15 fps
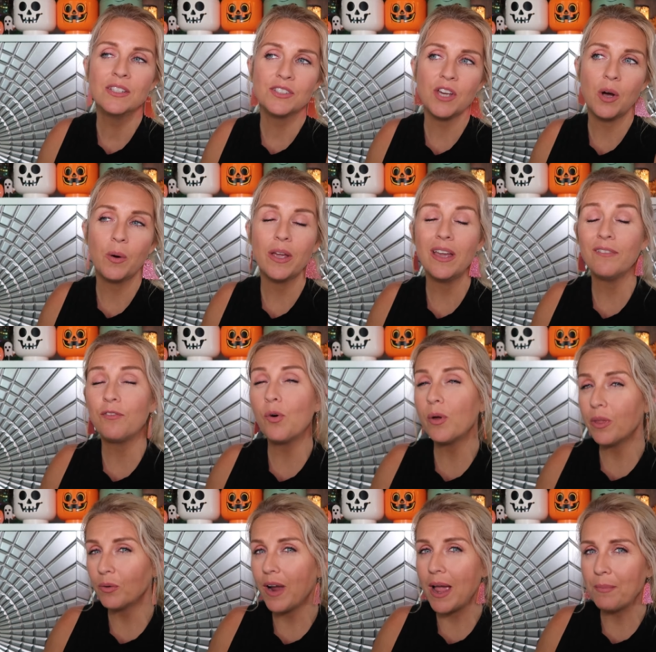So for
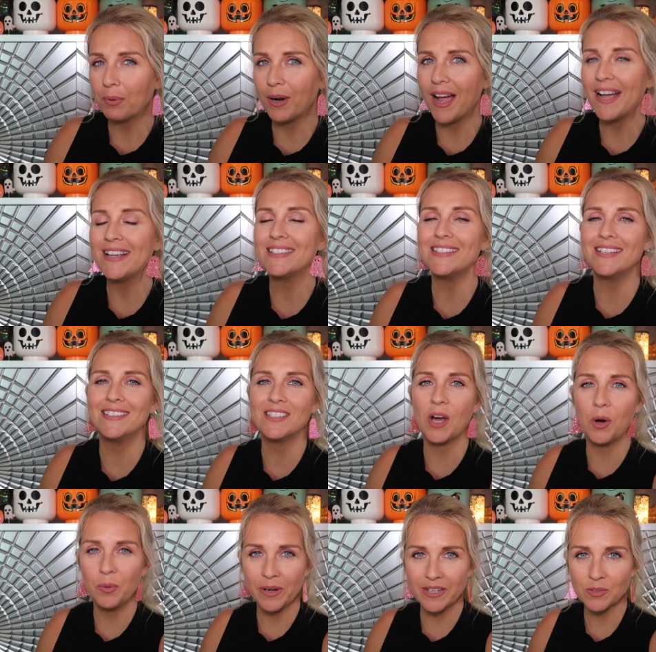the right price, it's
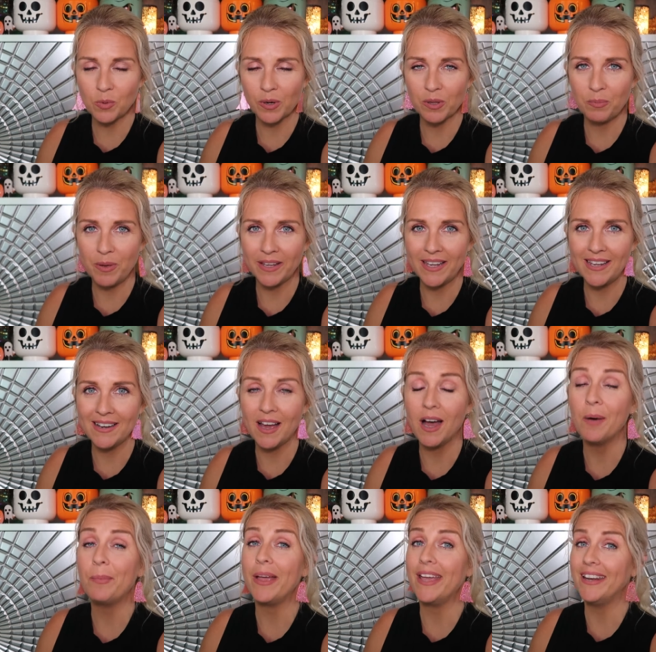always worth picking
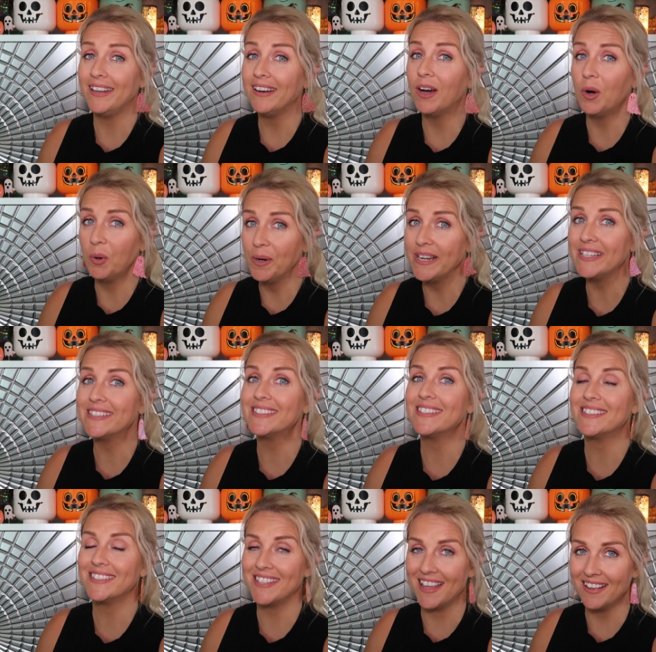up, and it always
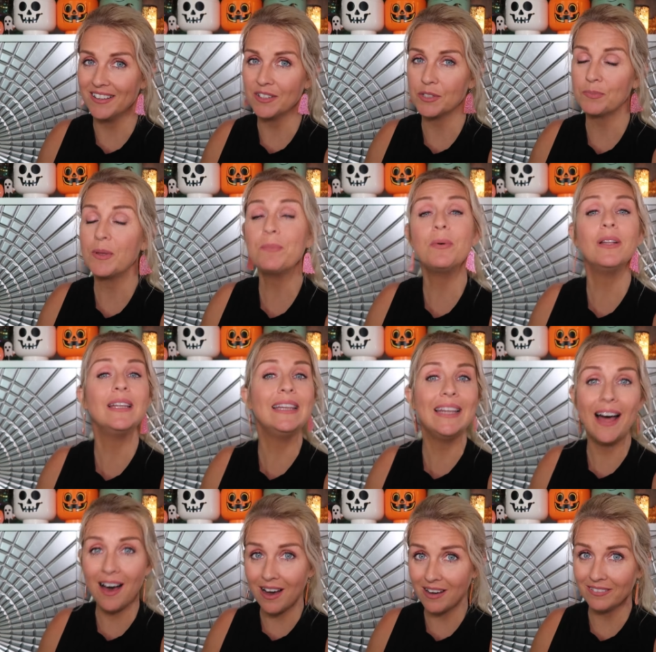sells. People
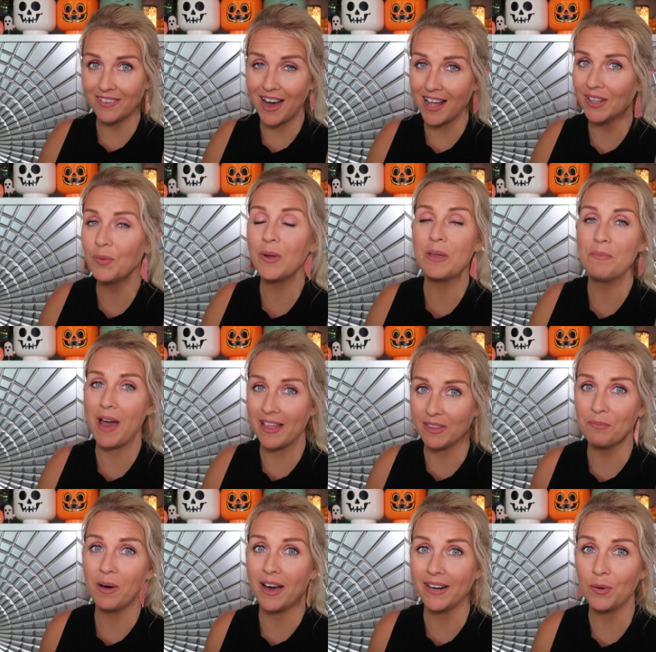love Halloween Bath
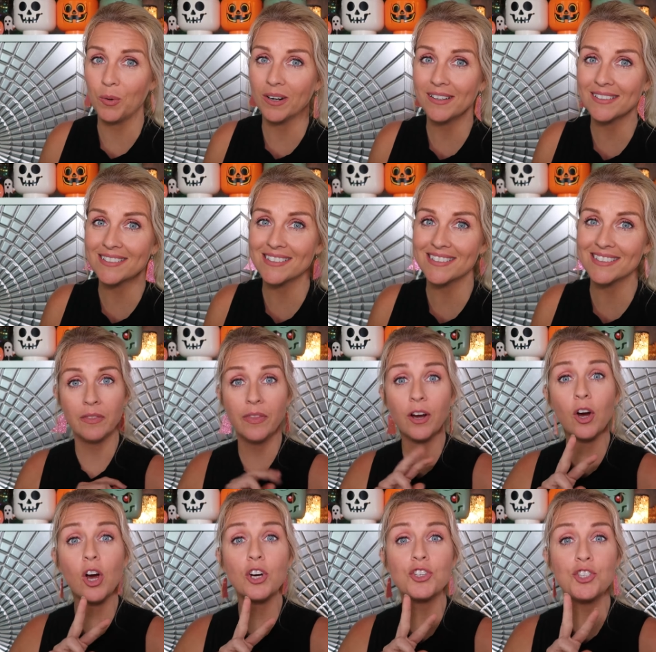and Body Works.
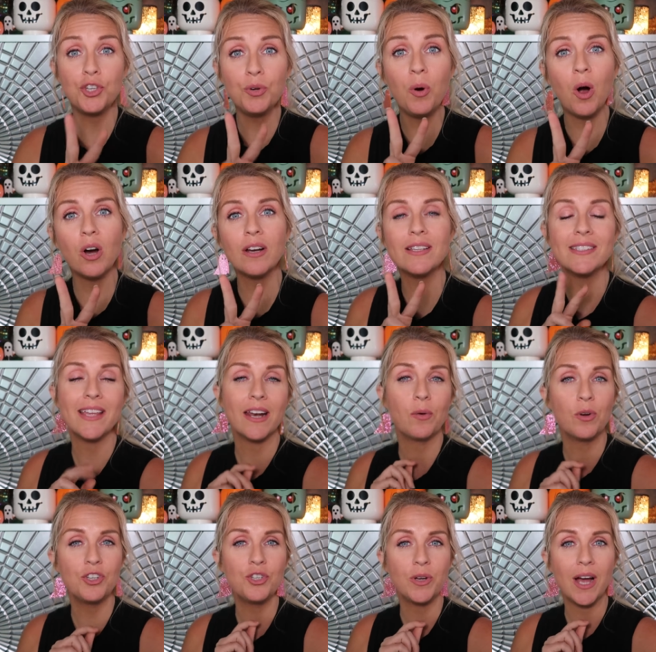There are two artists that I
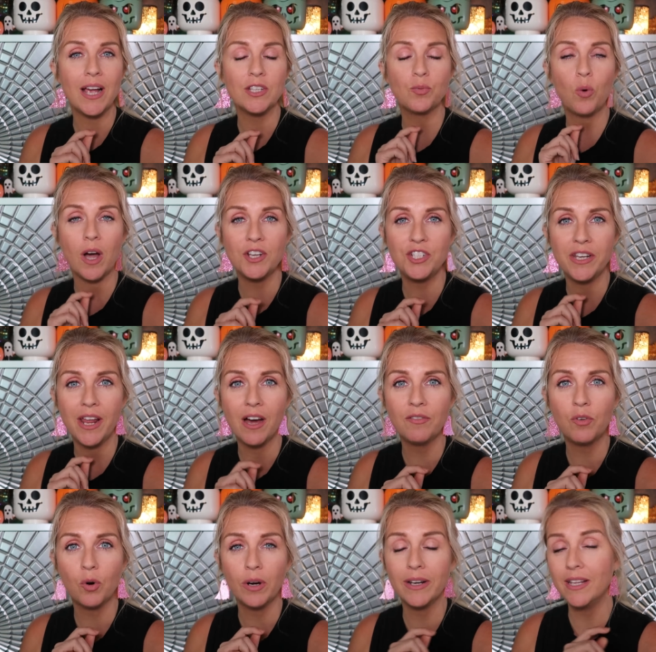want you guys watching
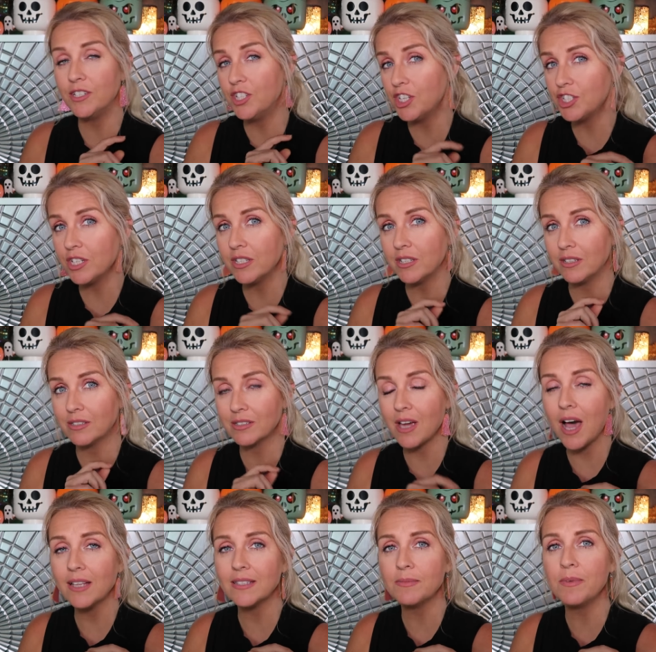out for in addition to the
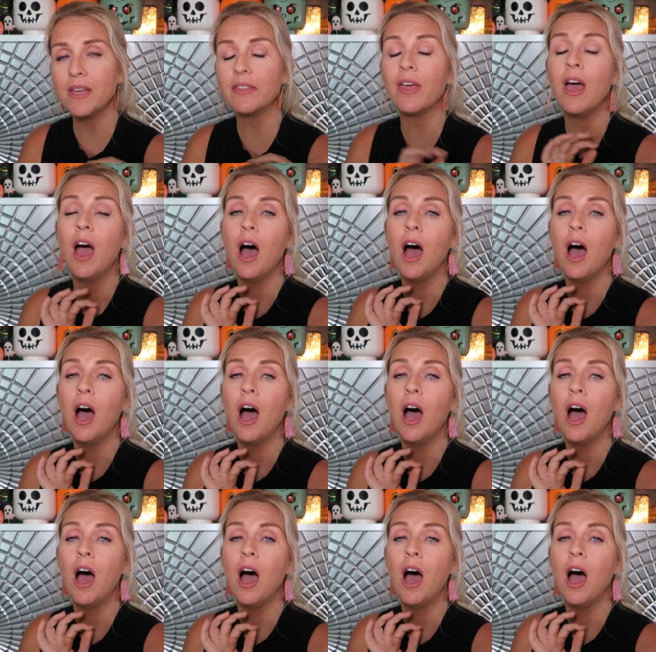Scott Smith